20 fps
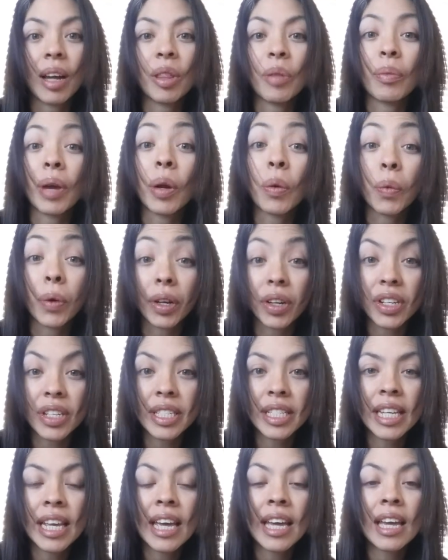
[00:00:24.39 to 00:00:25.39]
how the mind
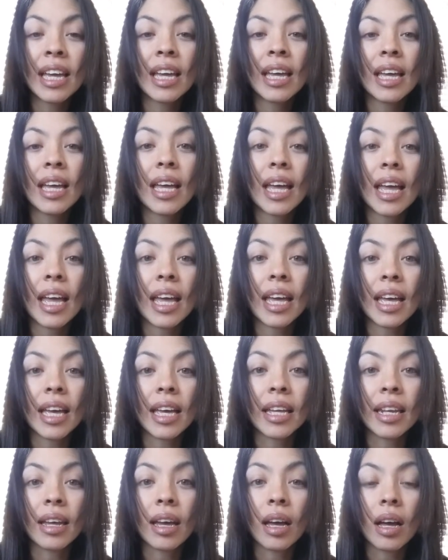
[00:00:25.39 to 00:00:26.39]
works.
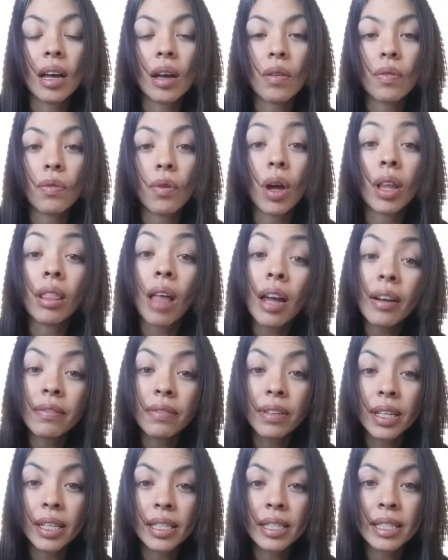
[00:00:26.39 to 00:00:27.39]
And for a lot
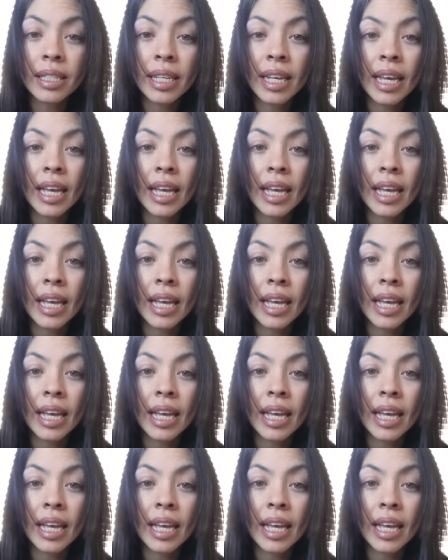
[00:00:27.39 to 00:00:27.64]
of us